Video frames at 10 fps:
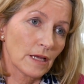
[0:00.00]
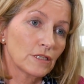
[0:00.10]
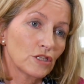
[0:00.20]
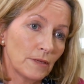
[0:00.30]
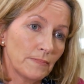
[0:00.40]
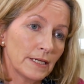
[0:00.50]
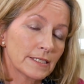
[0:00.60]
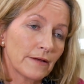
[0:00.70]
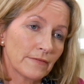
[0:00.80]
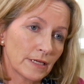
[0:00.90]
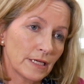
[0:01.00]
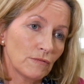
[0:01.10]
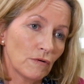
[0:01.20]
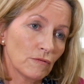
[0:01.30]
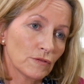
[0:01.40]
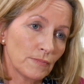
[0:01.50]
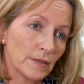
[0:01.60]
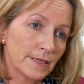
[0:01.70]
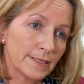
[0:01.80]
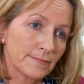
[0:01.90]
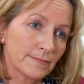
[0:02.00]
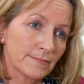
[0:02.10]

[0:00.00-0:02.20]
and GPs have a key role to play.